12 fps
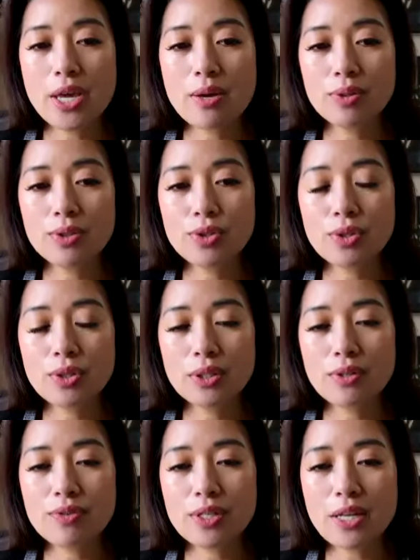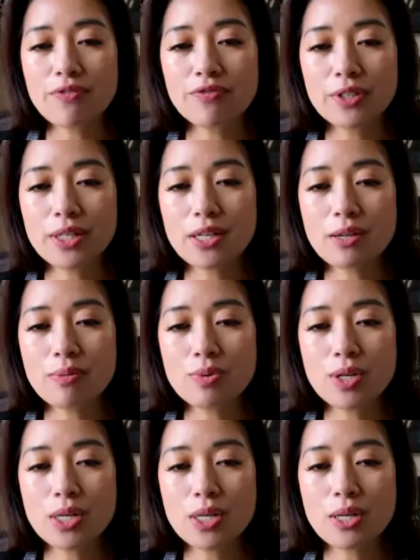able to live safely in the
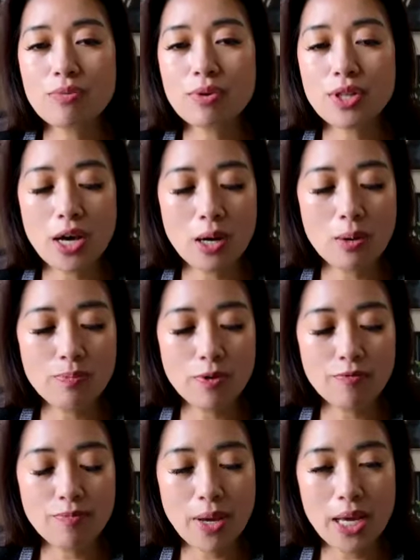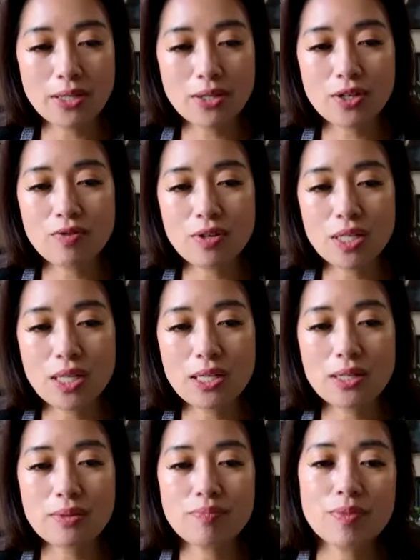community with the help of PACE
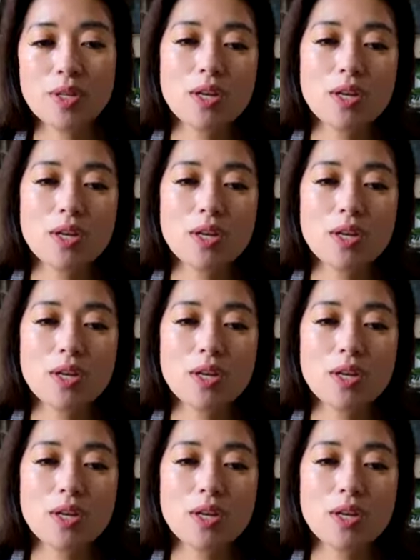services.